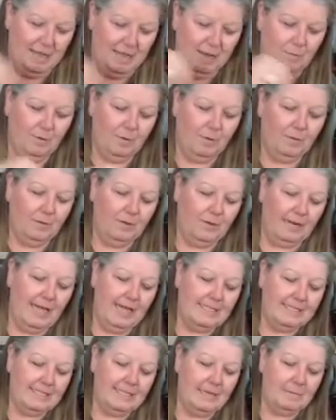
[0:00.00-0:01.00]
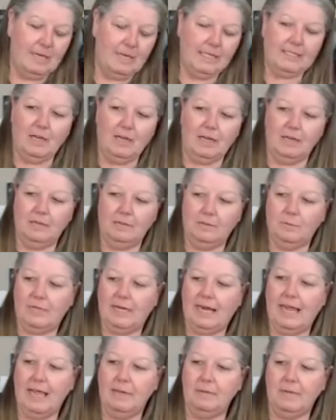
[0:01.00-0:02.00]
Well, the last time when
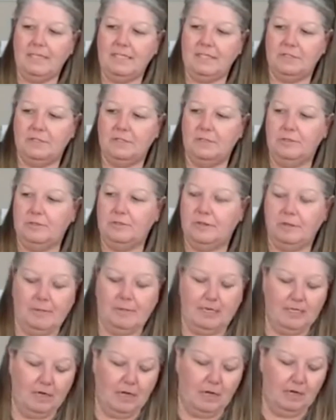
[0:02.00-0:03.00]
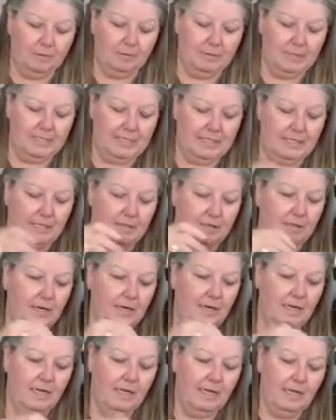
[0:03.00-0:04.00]
I had my surgery, my daughter was here,
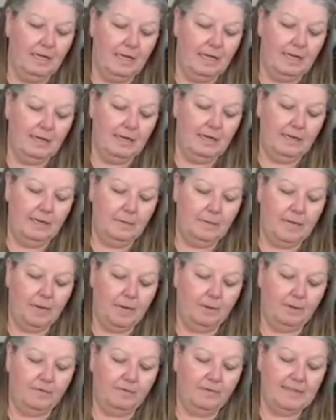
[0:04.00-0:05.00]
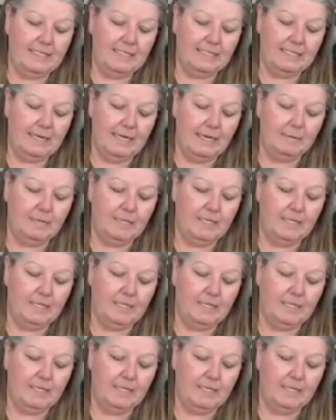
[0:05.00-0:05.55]
and him and I were FaceTiming,